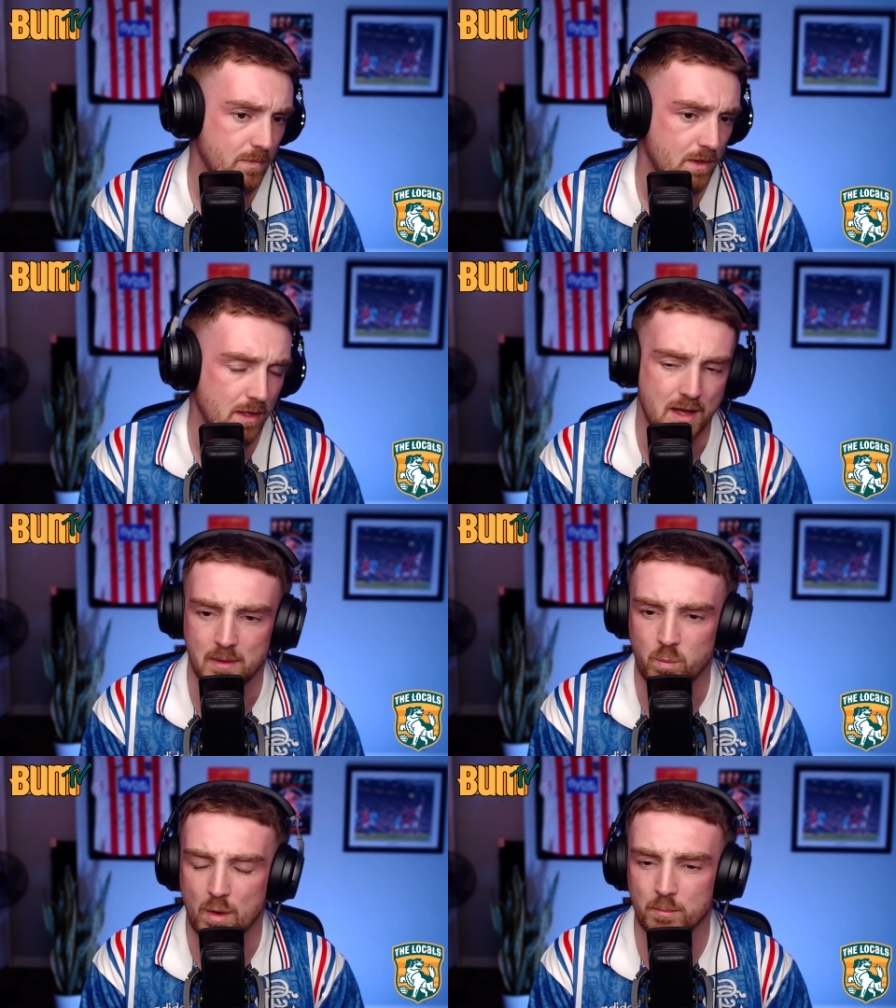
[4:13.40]
Yeah,
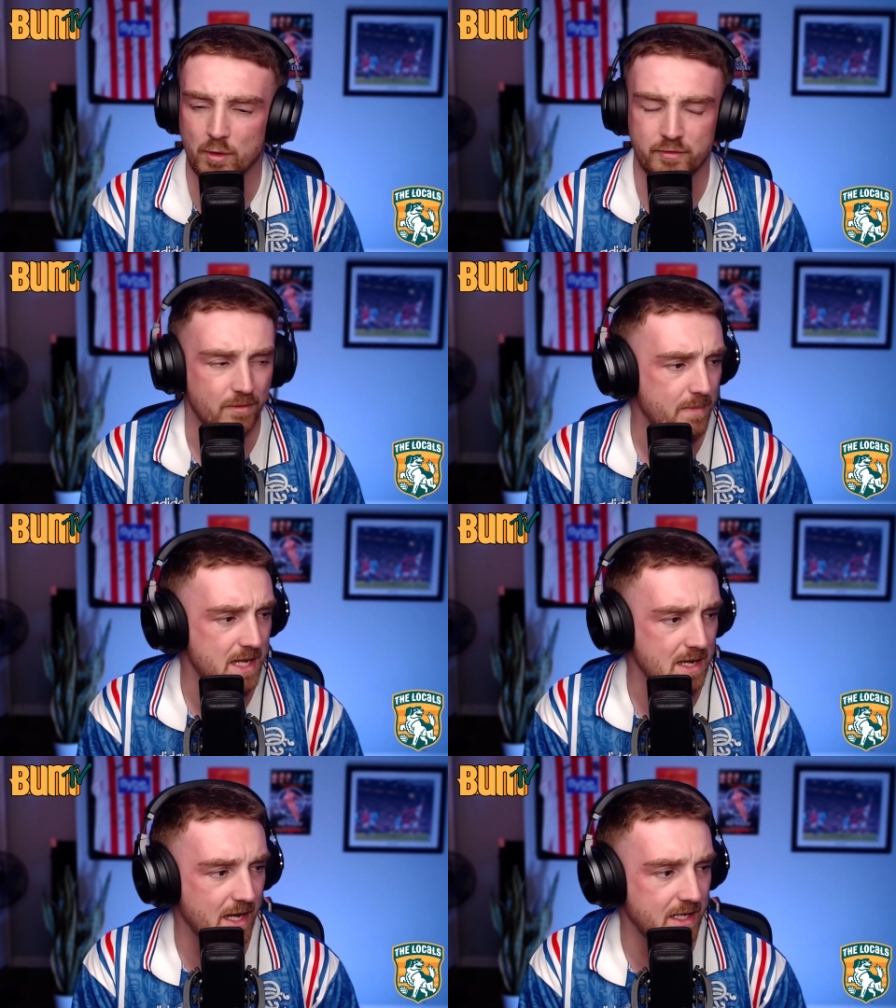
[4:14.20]
and one more for me.
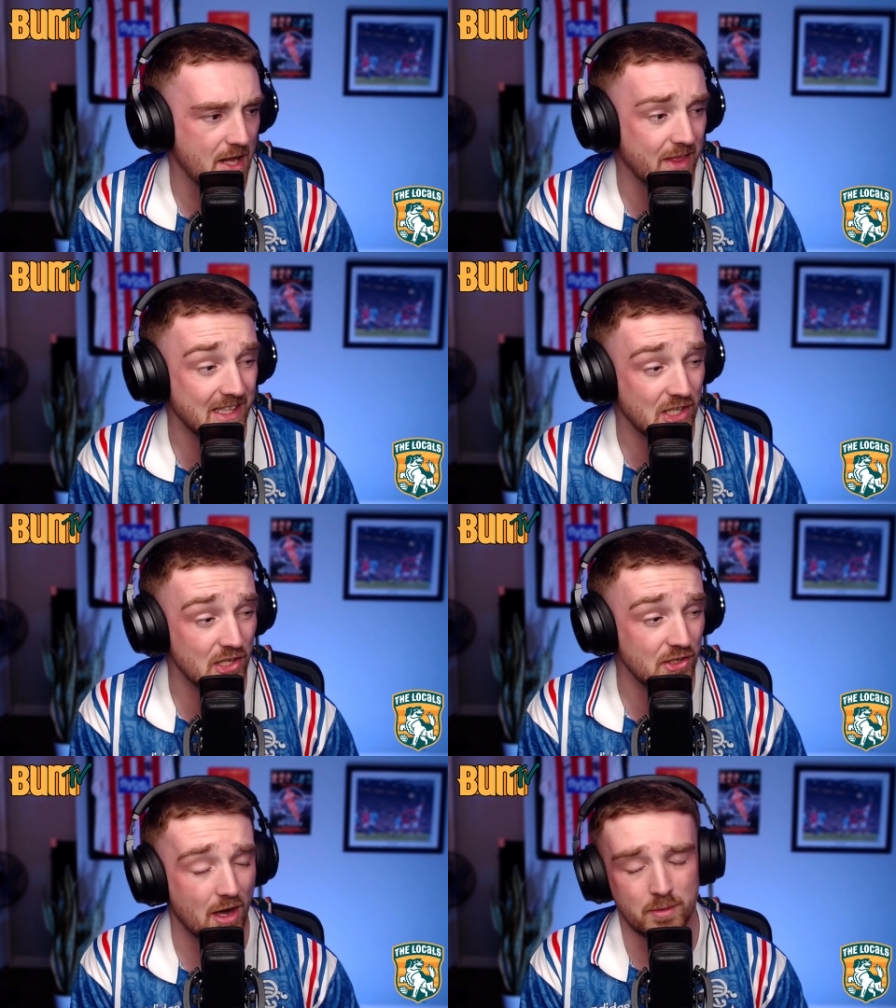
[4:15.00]
I, I think
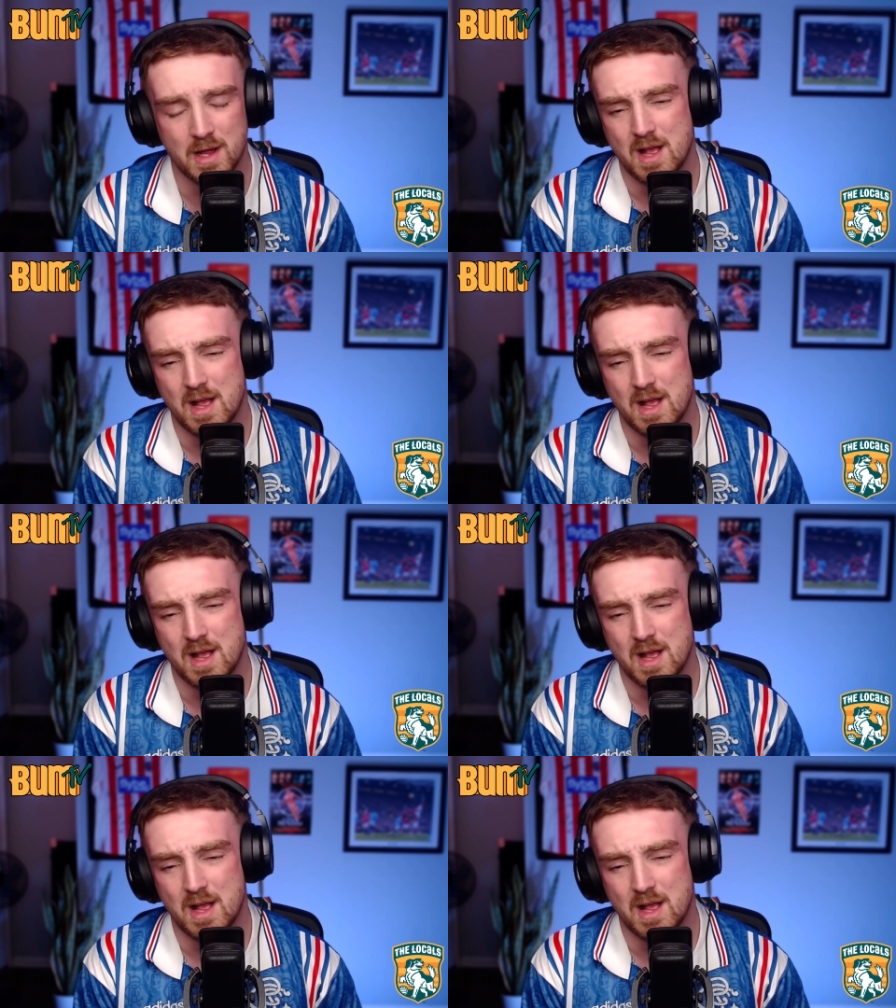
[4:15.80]
Guido,